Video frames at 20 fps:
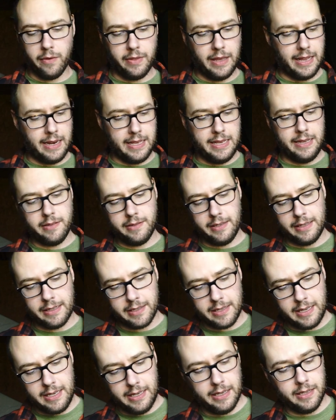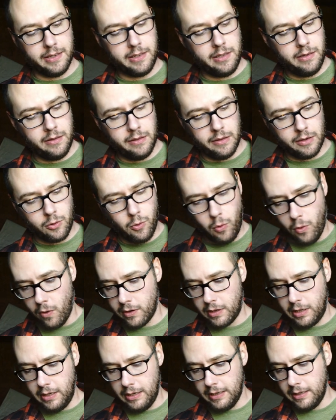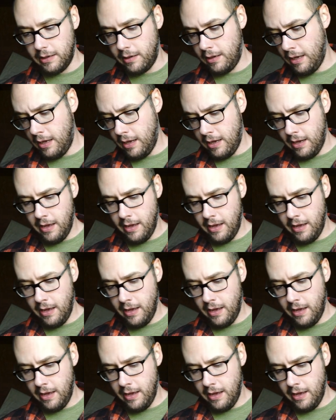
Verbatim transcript: that E6 kit, the court kit,